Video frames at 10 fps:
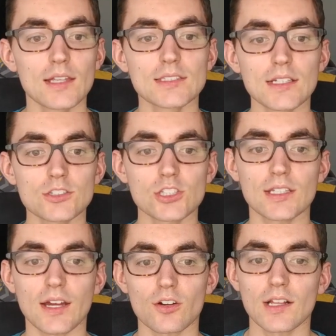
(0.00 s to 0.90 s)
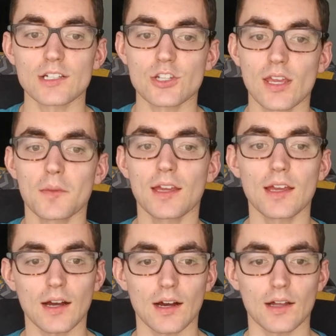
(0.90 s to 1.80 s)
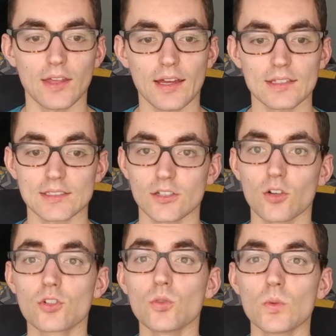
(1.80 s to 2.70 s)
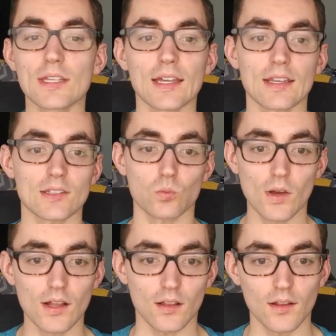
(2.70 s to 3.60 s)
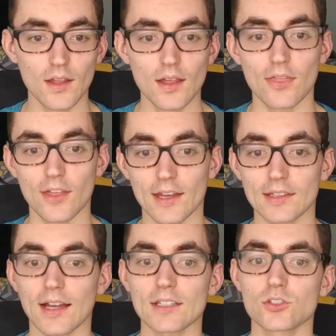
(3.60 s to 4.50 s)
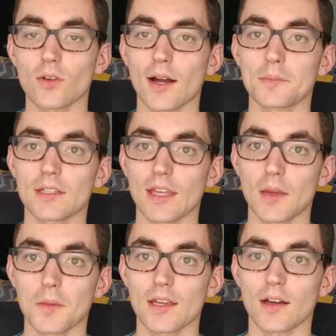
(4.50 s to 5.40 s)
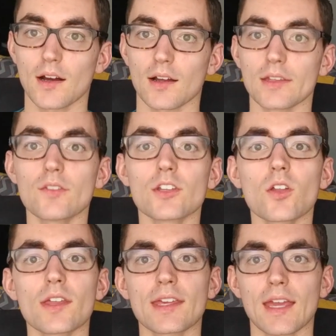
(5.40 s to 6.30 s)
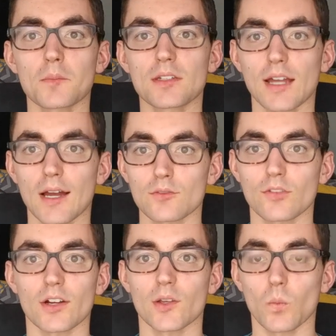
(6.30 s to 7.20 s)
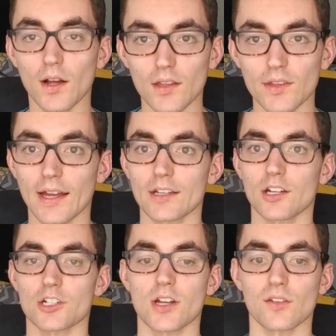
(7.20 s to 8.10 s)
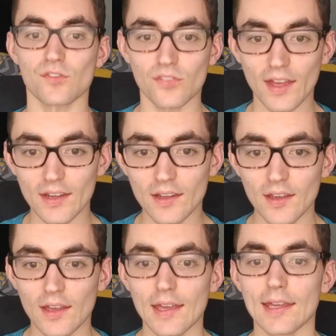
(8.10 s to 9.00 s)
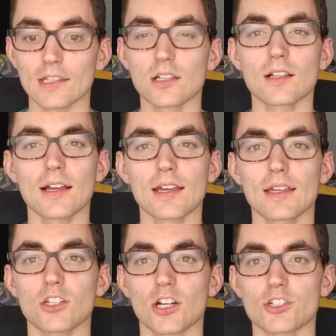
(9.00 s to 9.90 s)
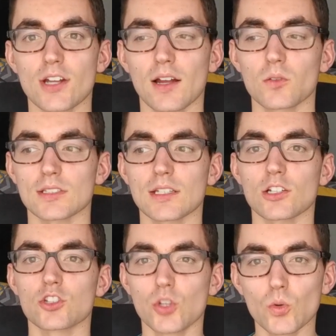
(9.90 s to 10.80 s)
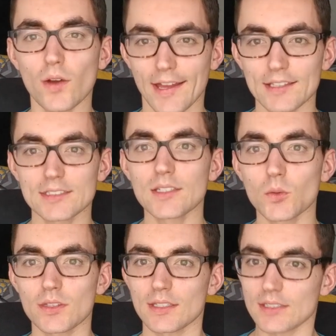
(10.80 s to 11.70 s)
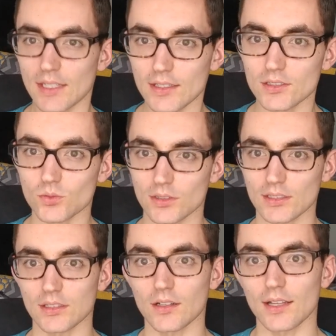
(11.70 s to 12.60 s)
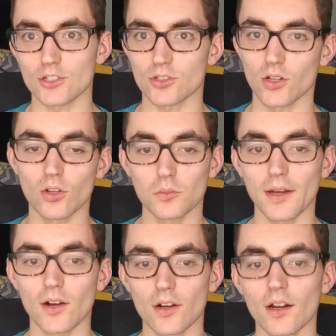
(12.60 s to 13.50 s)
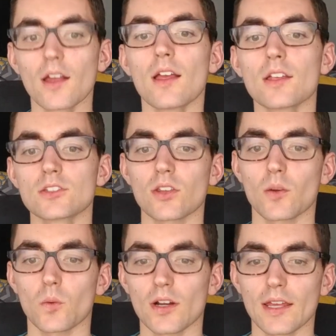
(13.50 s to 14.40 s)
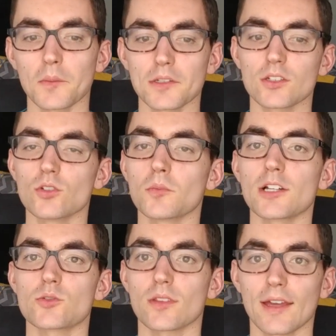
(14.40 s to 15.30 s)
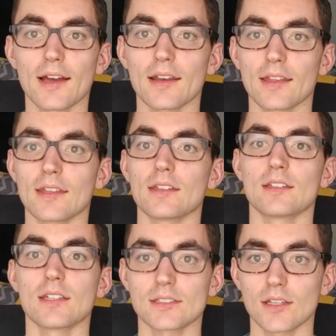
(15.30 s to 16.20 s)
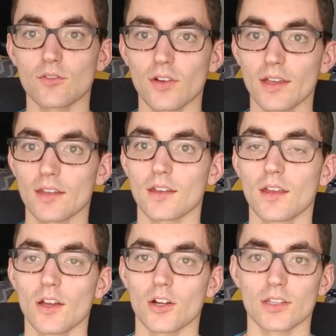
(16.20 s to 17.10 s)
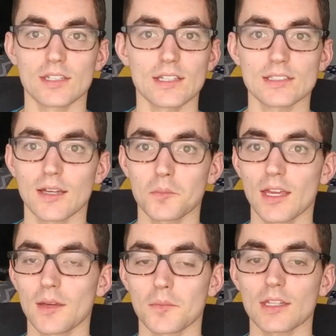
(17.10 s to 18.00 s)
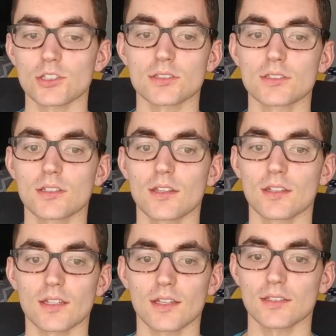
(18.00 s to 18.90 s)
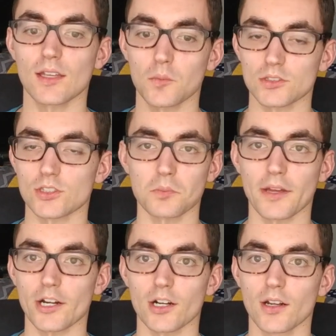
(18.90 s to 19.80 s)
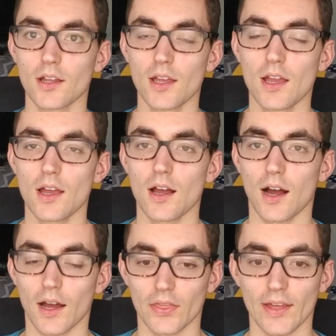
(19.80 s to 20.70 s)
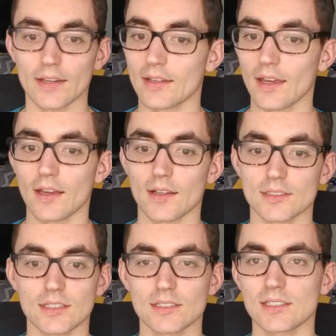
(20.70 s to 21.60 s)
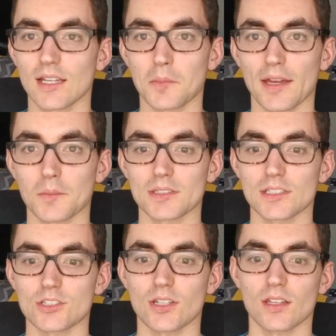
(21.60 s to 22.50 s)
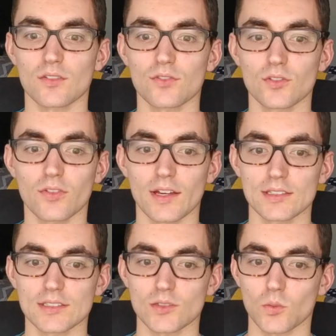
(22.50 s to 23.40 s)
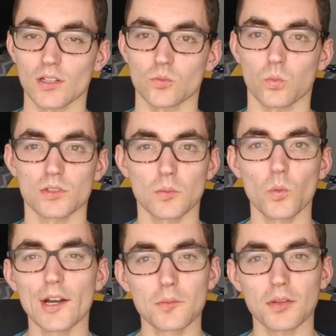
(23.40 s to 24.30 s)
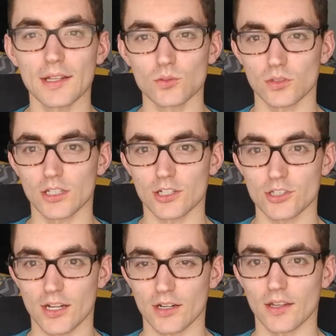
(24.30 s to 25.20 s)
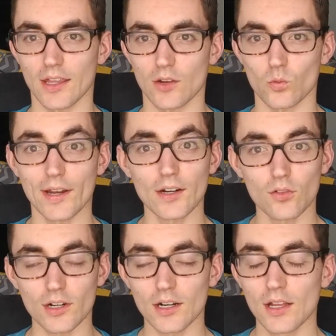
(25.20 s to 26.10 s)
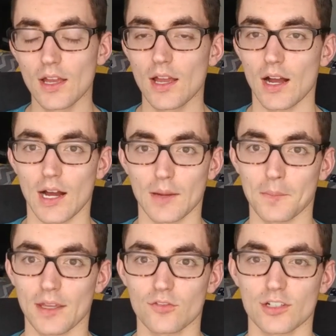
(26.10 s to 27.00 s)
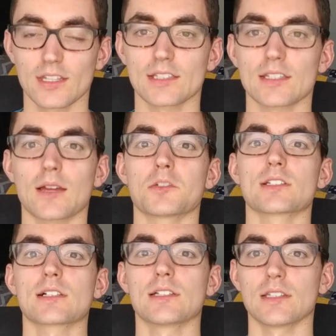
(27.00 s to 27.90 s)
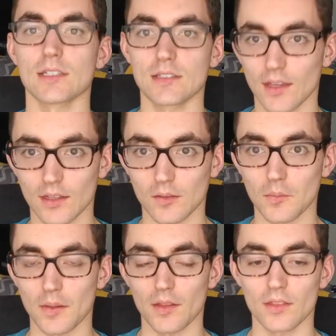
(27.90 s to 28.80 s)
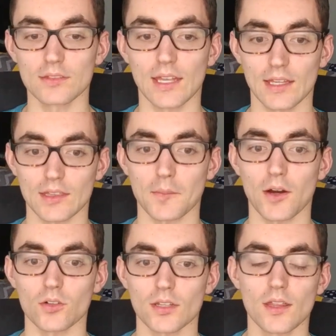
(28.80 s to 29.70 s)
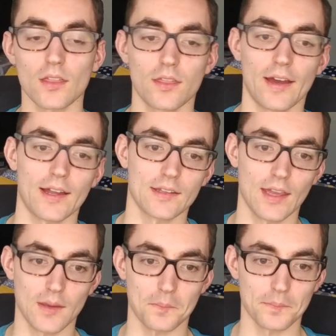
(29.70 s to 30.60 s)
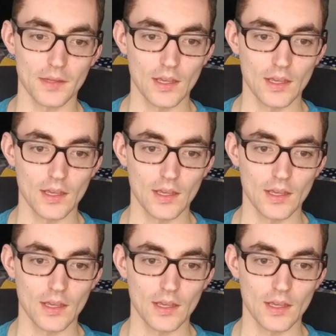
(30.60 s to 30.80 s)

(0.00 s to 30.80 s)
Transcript: CLG, Counter Logic Gaming, they had a 0-2 weekend as well. They lost to Optic Gaming. Even though they camped top very well, they got Darshan fed. It looked like Darshan was a little too antsy with these kills, with this little extra gold power, so they weren't able to do much with that. And then the TSM fight, or the TSM game, the TSM was just better on that day. Stixie had bad positioning in a few fights, as well as some weird plays with Darshan and Rainover made for TSM just cleanly taking them out that game.